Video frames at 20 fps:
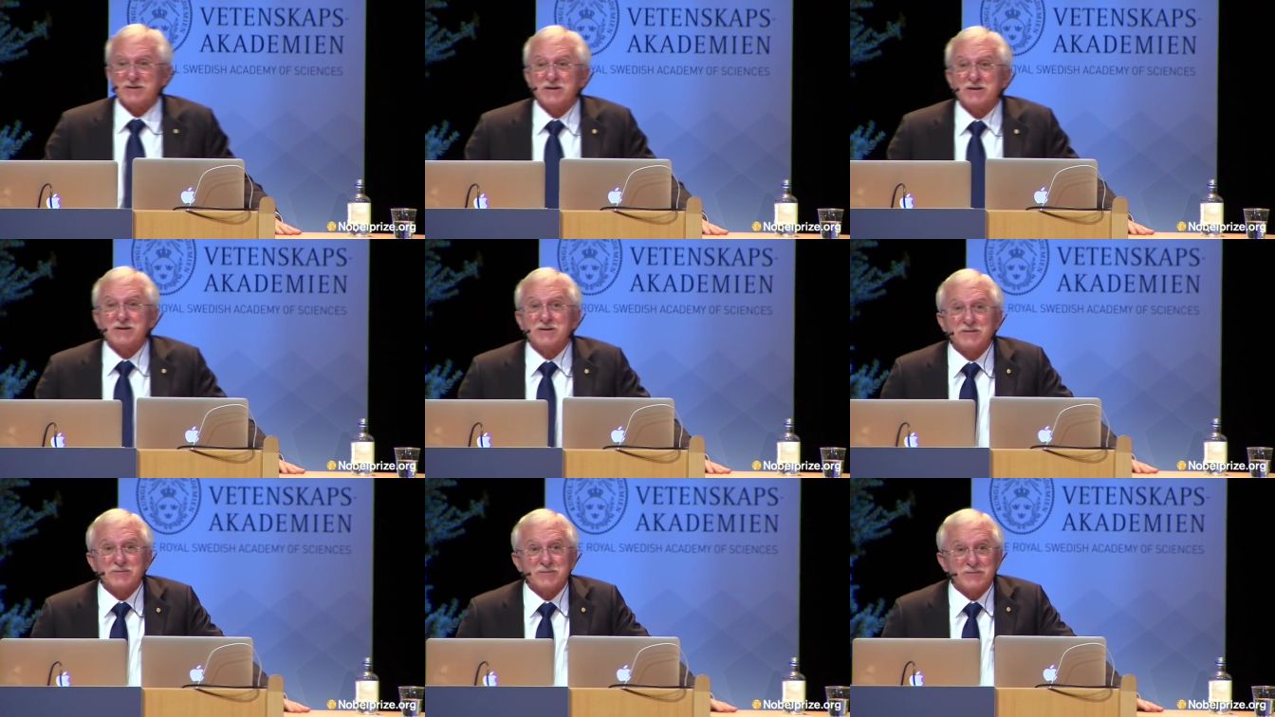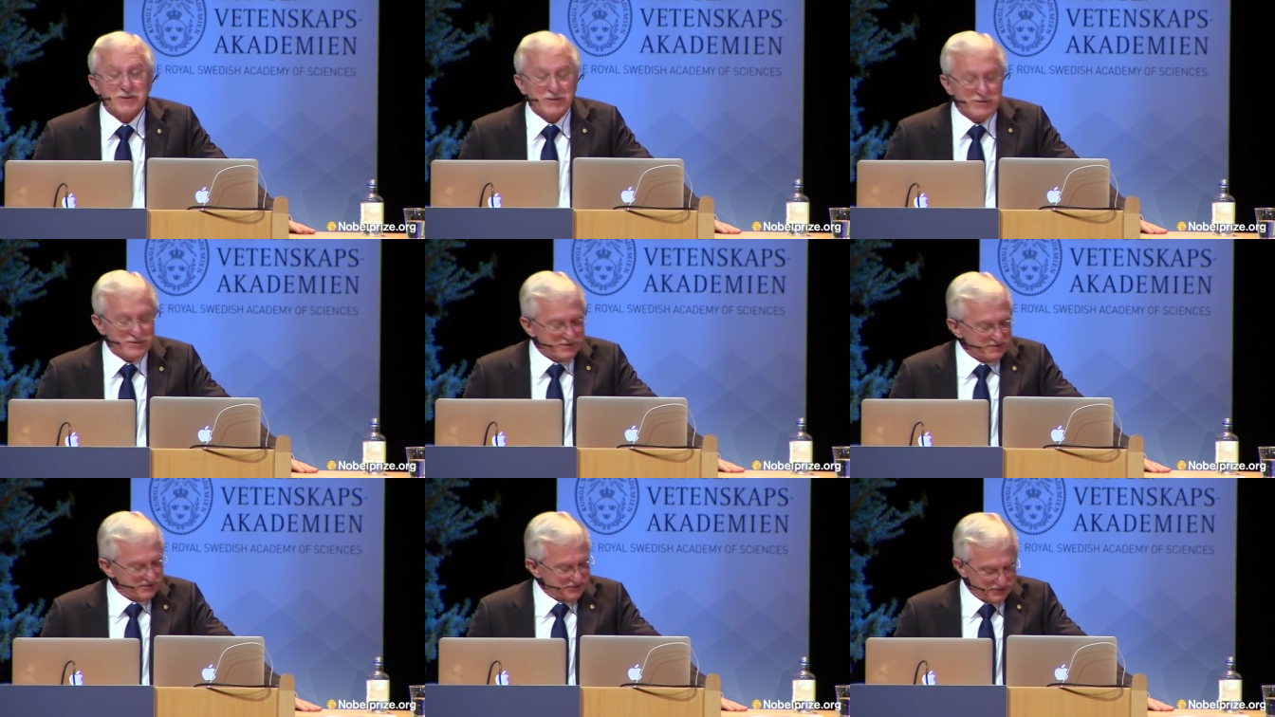the
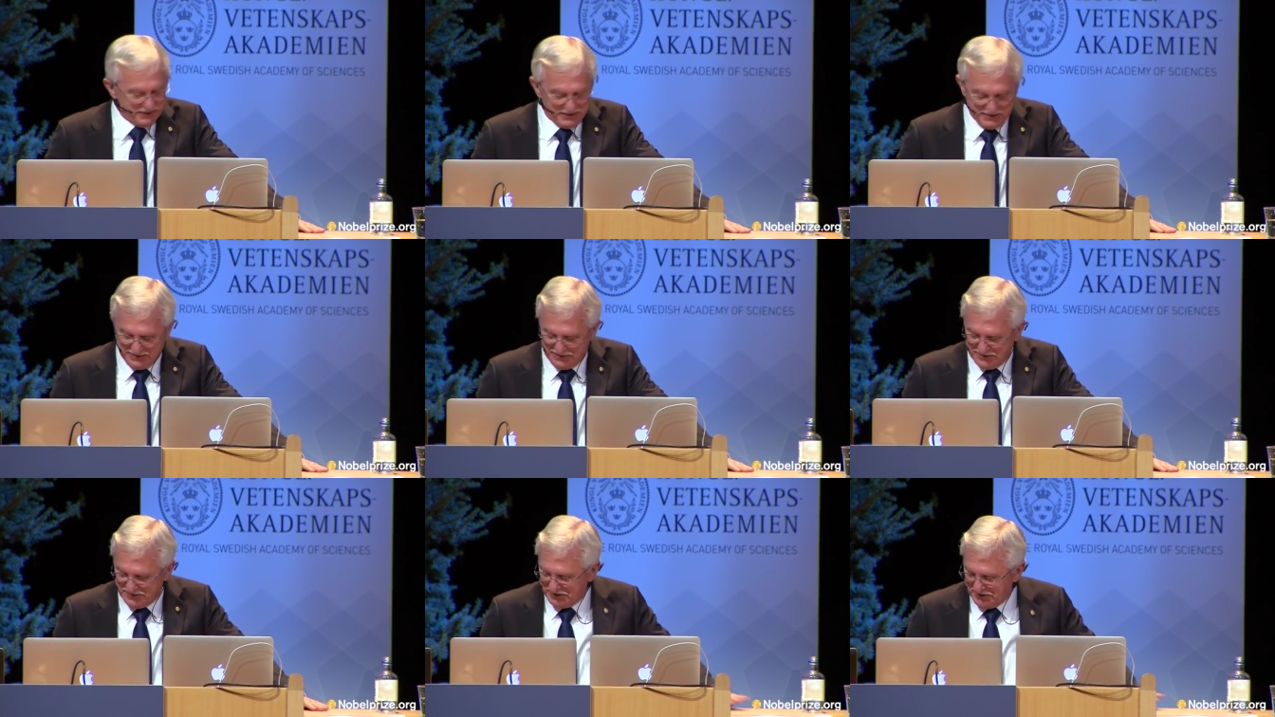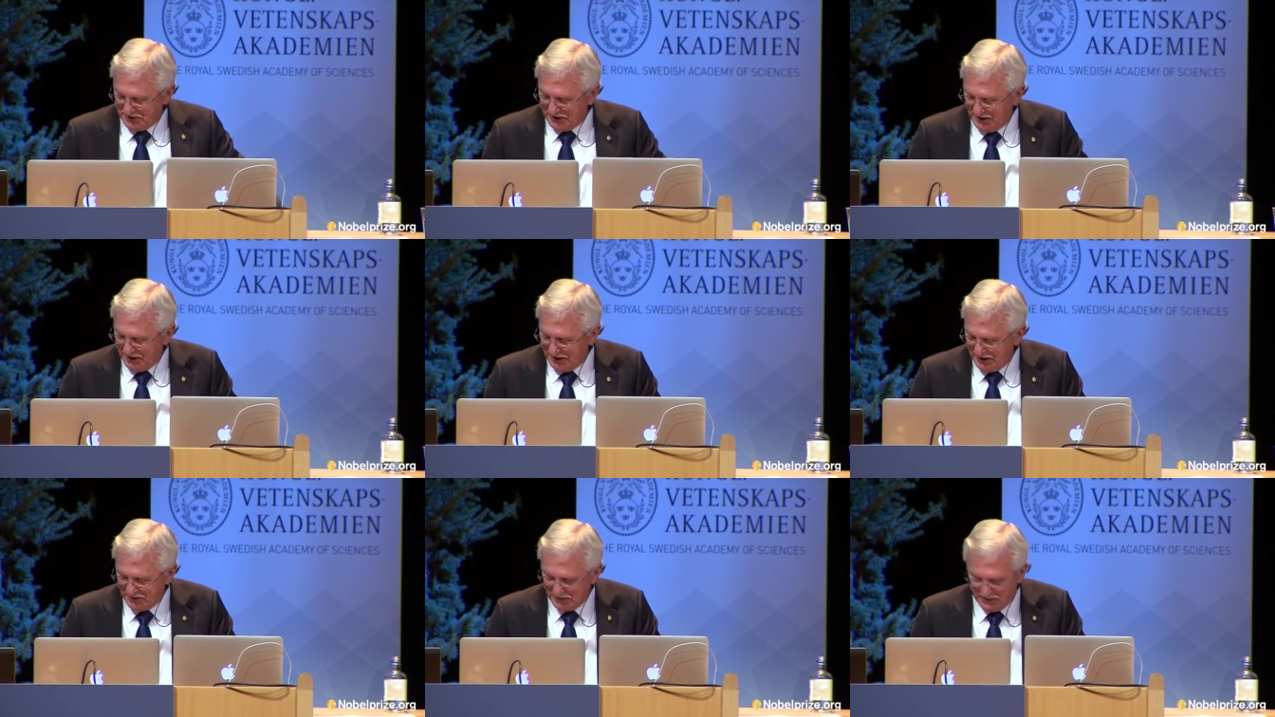Royal Swedish
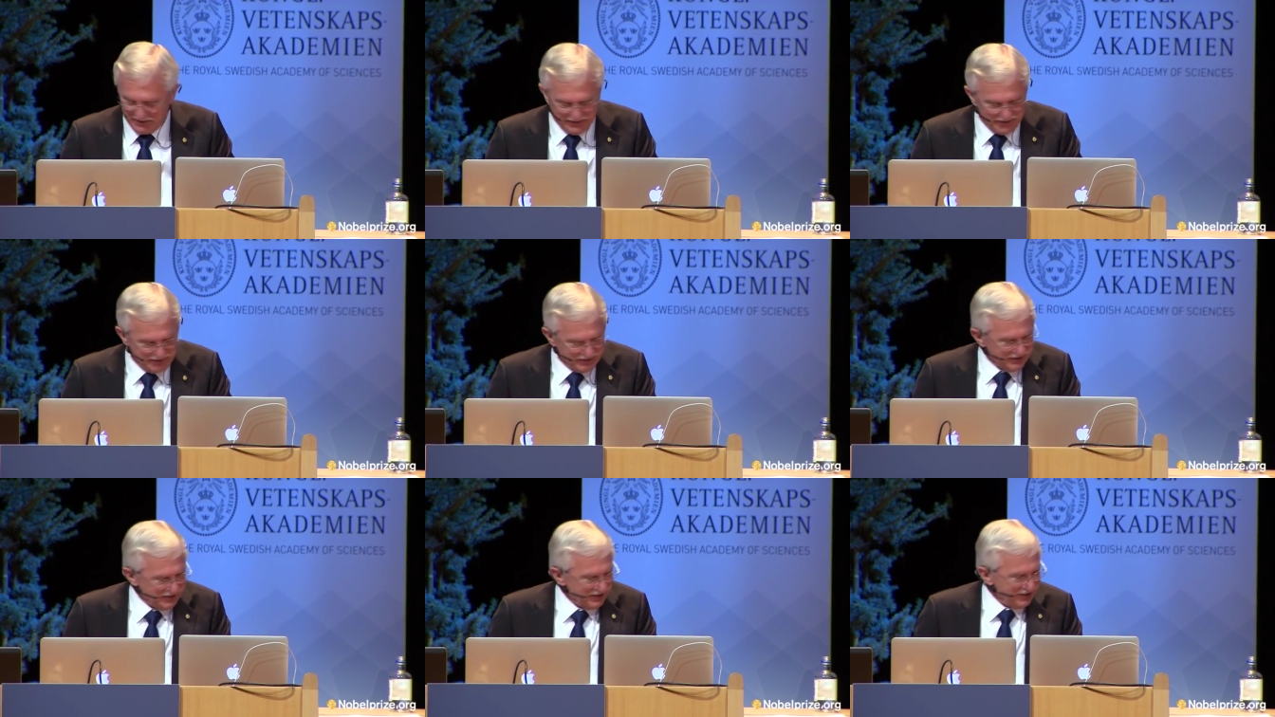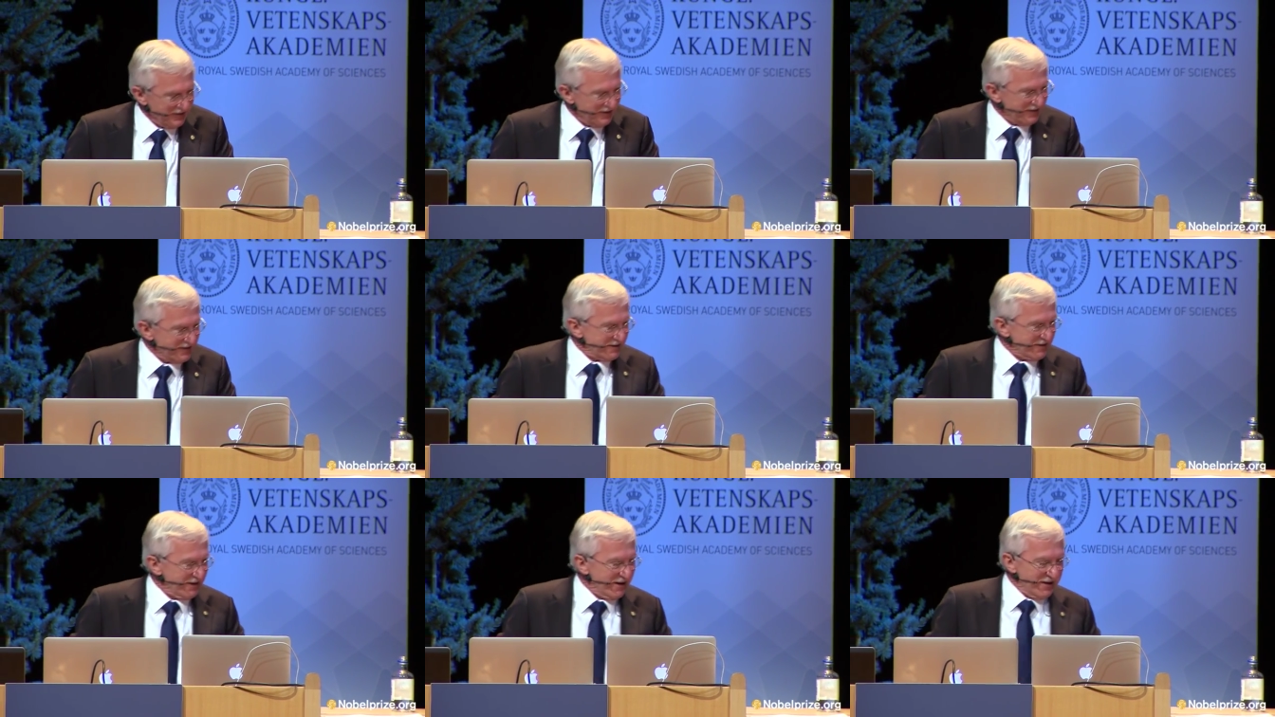Academy for
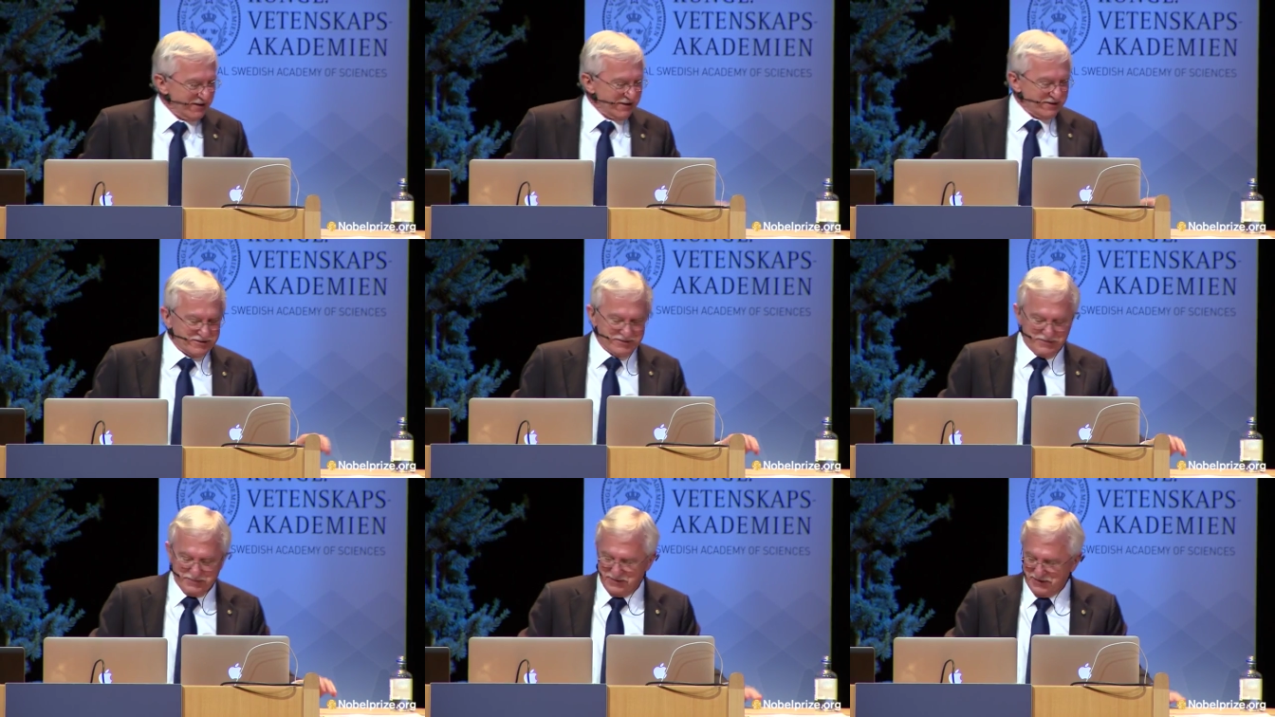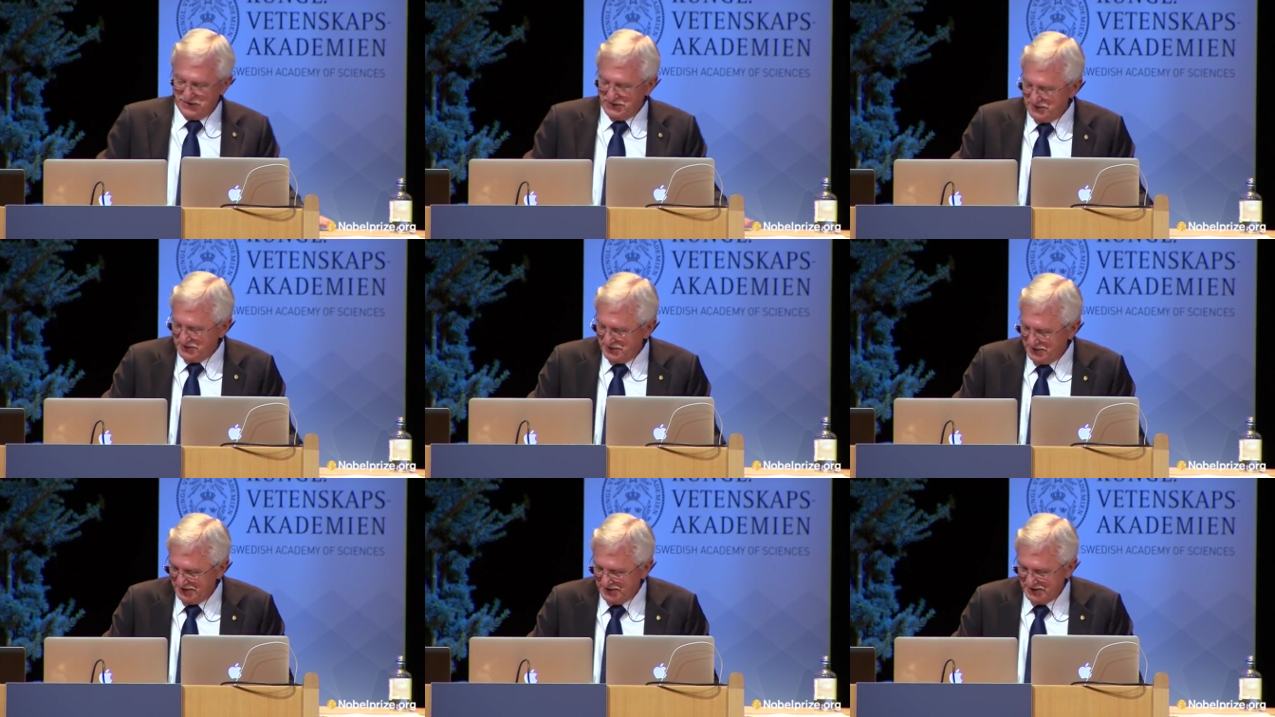their acknowledgement
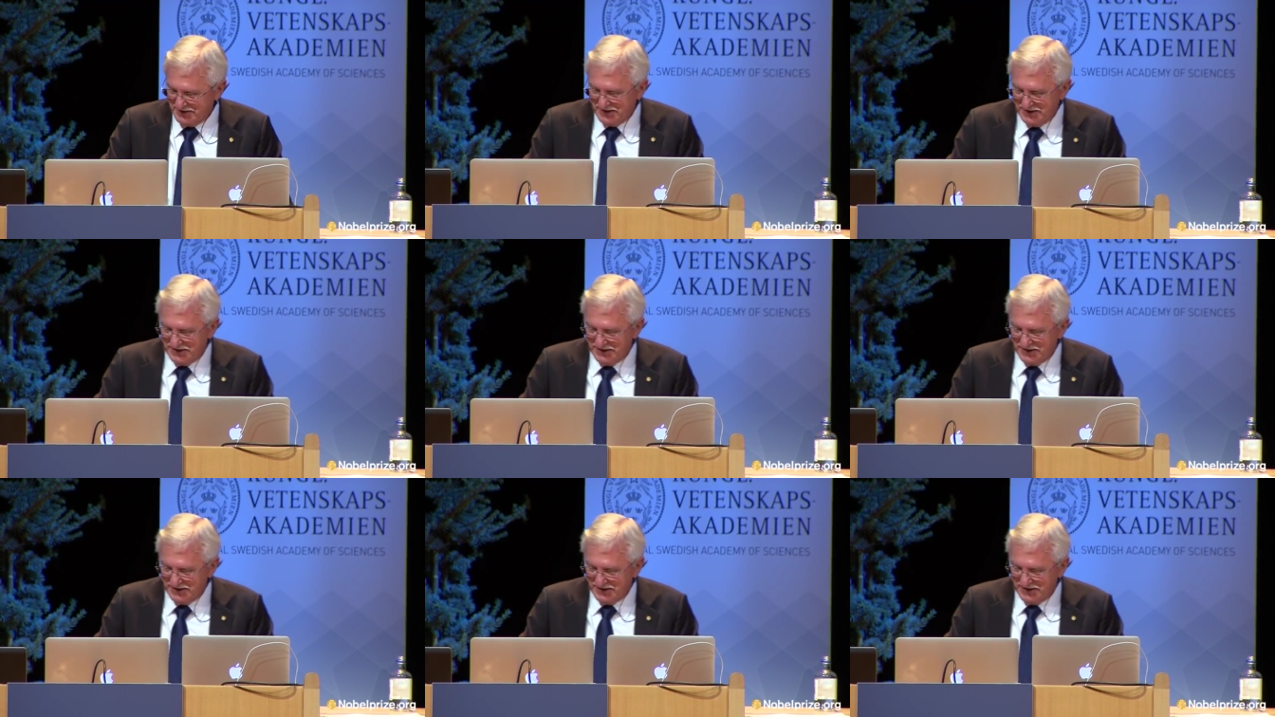of